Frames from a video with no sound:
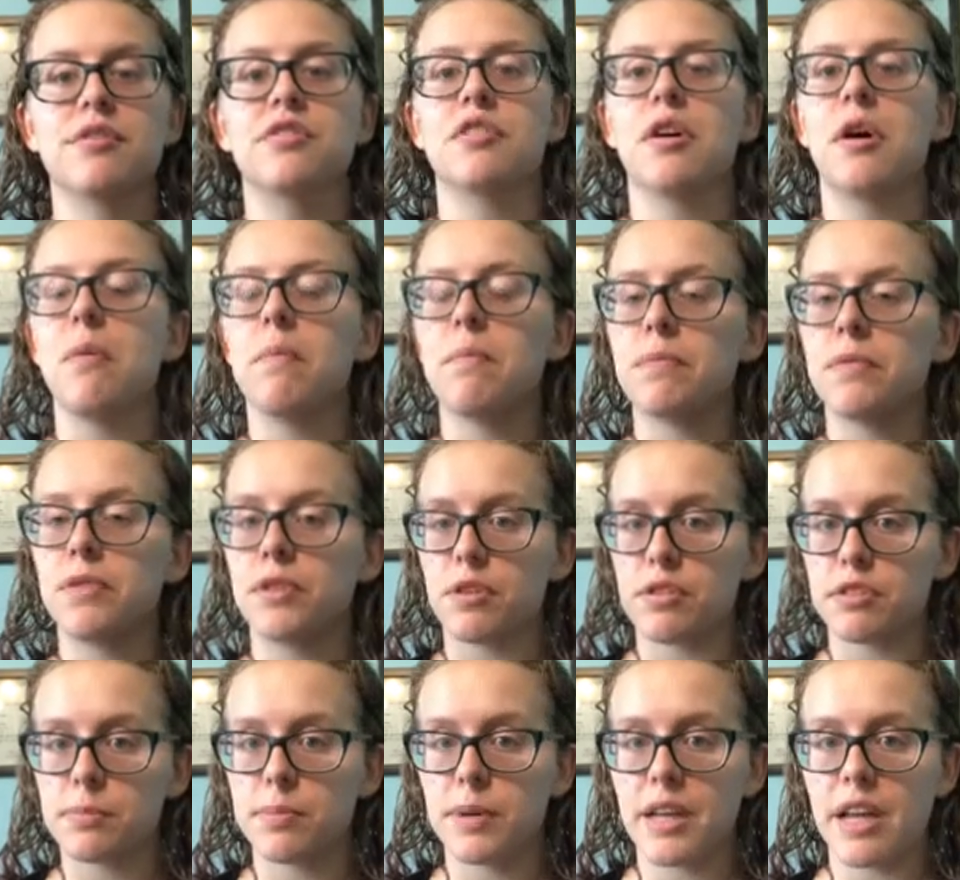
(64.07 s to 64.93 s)
So
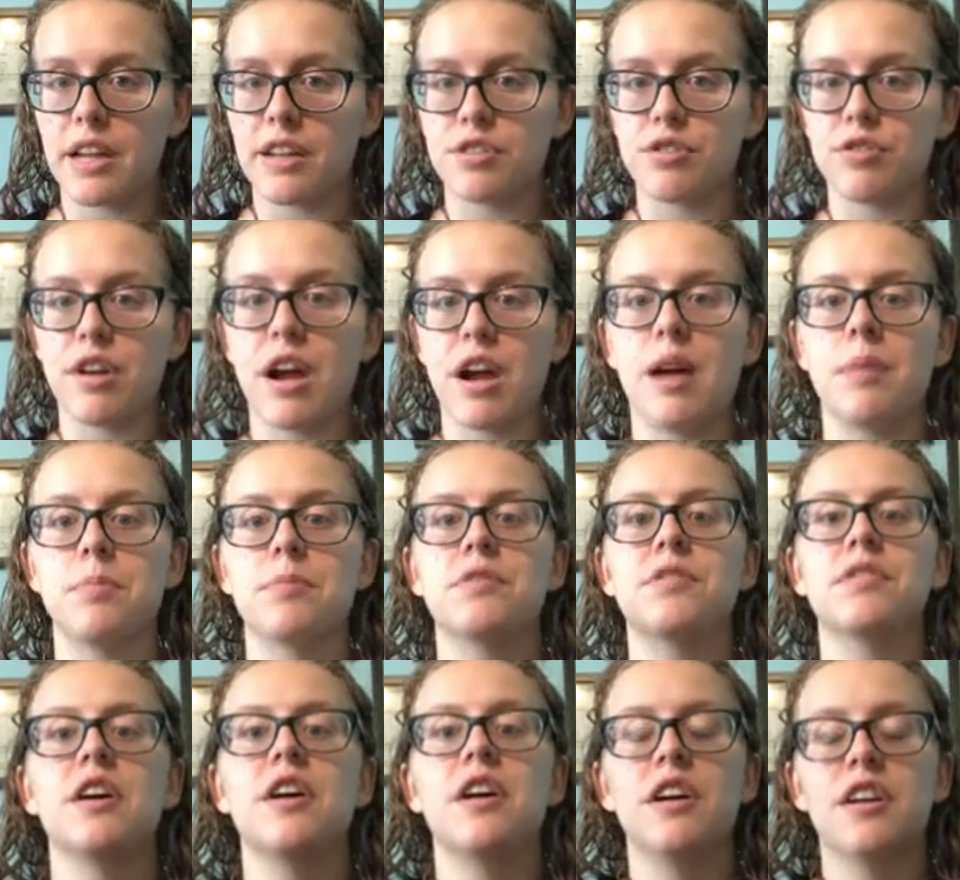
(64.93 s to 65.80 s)
no spaghetti
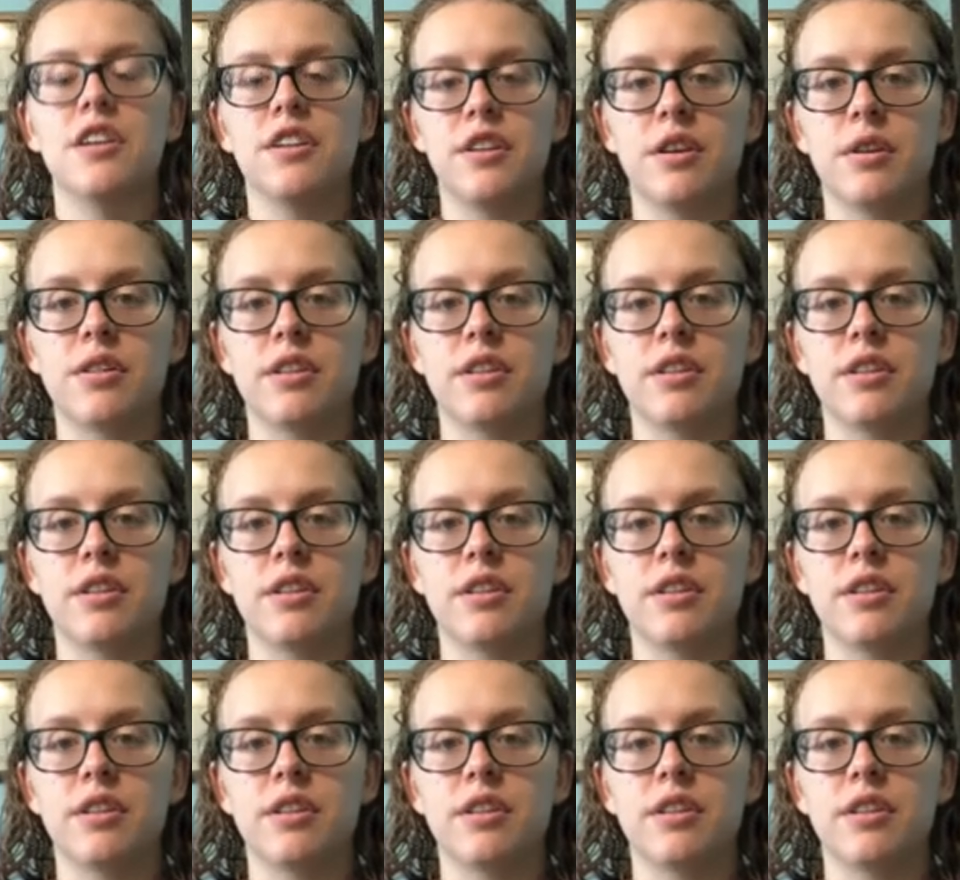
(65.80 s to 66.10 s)
straps, no